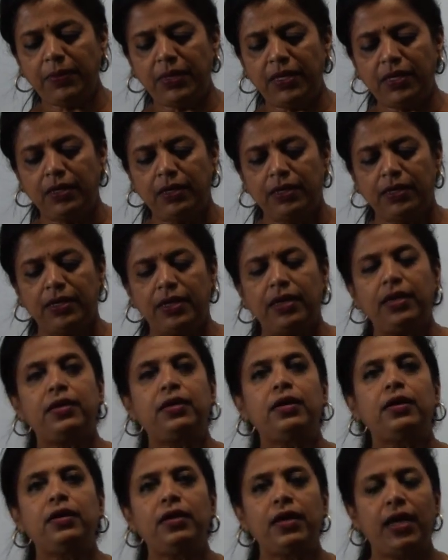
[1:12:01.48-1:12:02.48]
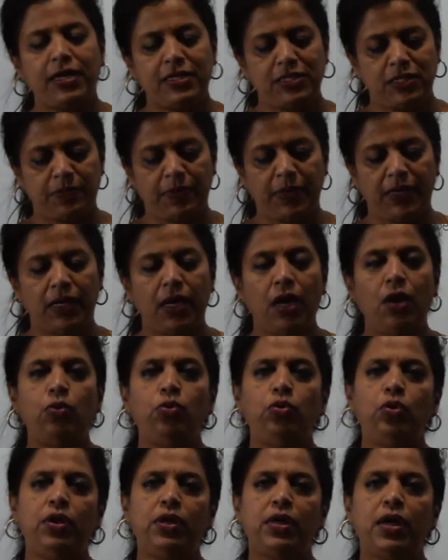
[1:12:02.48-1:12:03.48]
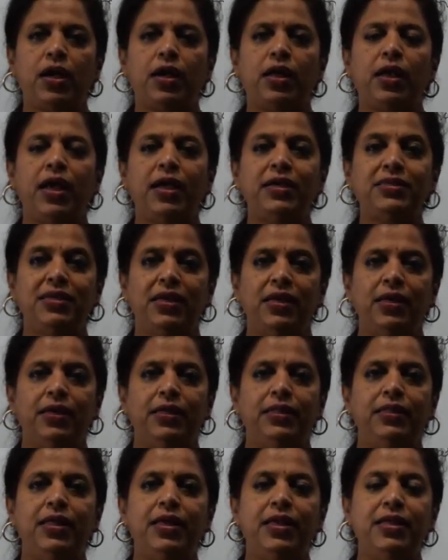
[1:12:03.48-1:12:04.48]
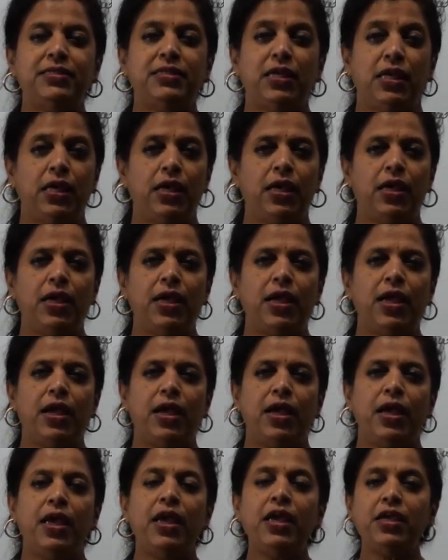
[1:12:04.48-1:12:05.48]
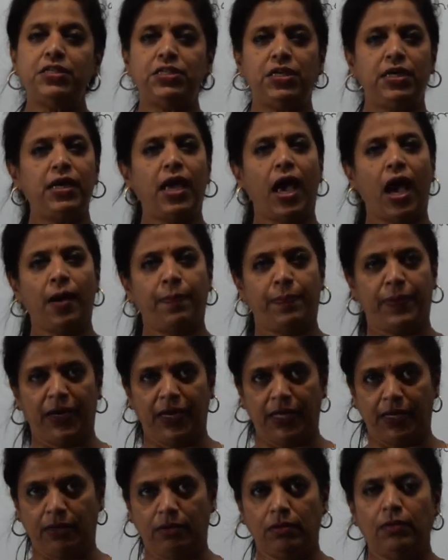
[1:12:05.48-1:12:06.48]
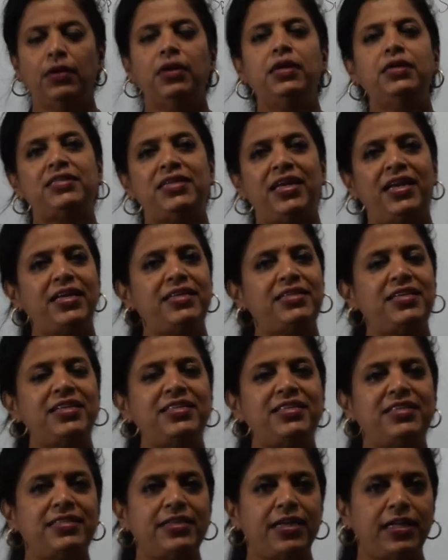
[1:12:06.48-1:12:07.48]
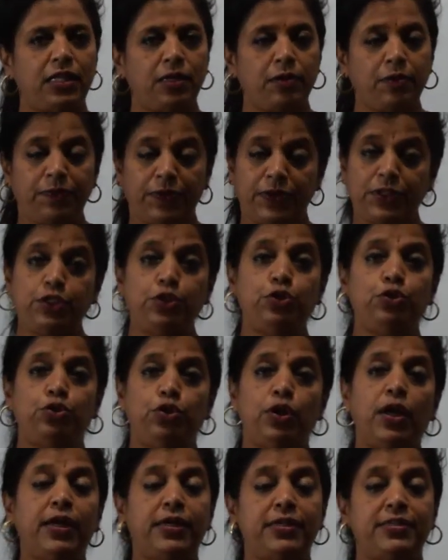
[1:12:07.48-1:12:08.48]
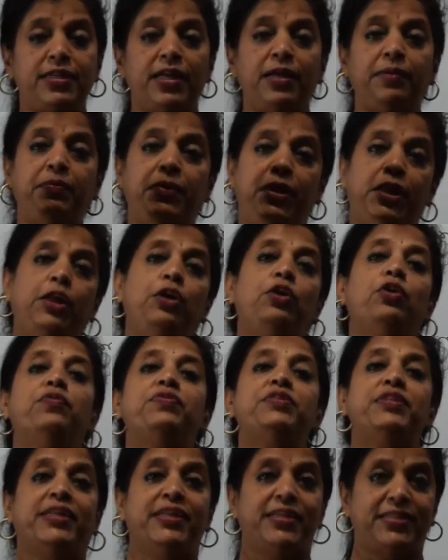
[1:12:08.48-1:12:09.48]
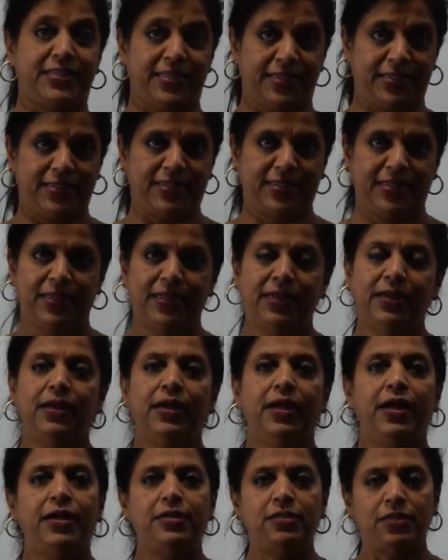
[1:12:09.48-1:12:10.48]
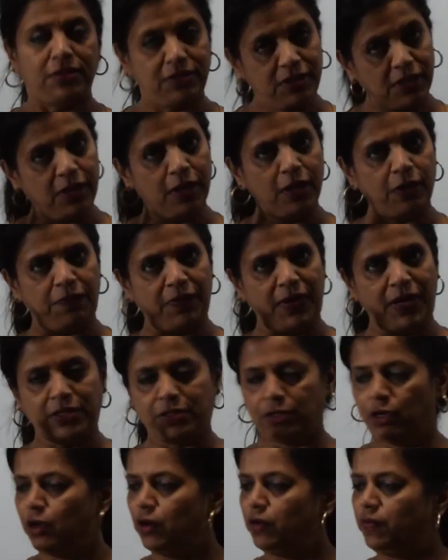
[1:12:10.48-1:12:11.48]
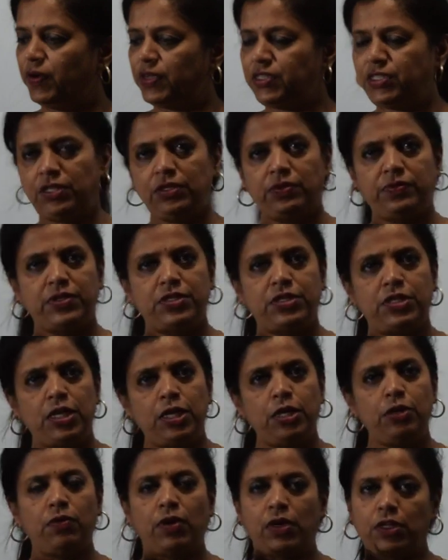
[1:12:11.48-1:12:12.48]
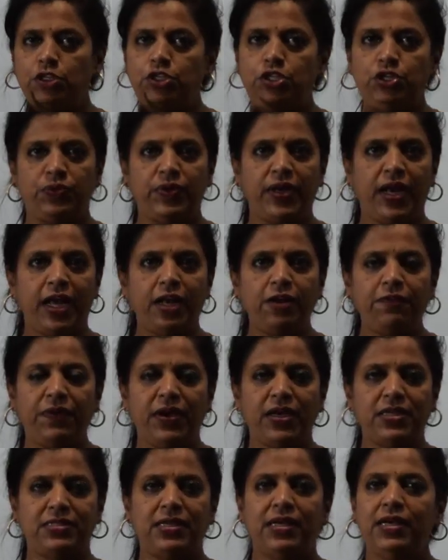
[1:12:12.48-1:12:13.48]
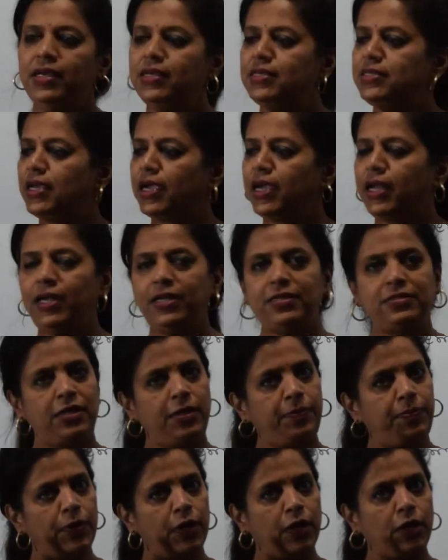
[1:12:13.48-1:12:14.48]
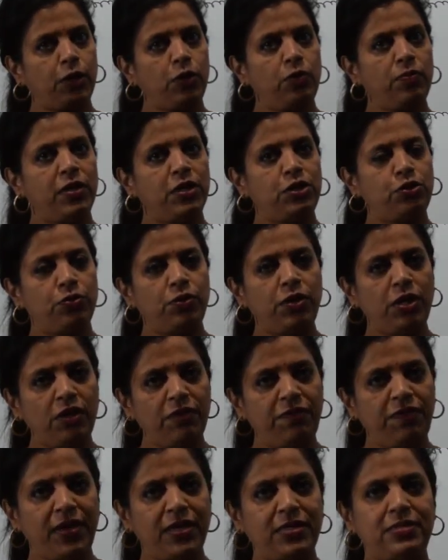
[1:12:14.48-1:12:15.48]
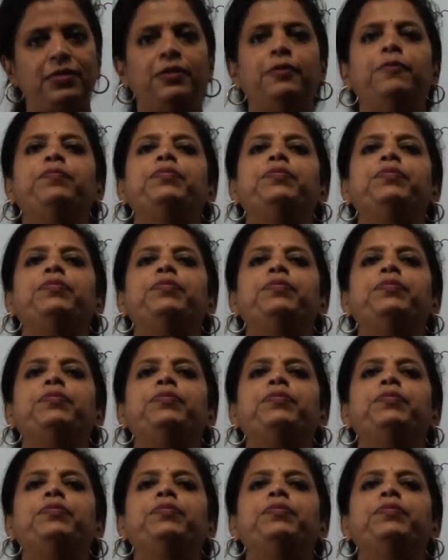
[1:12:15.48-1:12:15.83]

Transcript: be recognized by, how do you recognize? There is aging happening. Senescence is nothing. First you should understand meaning of senescence. It is the third phase. First is vegetative or the juvenile phase. Second is reproductive maturity phase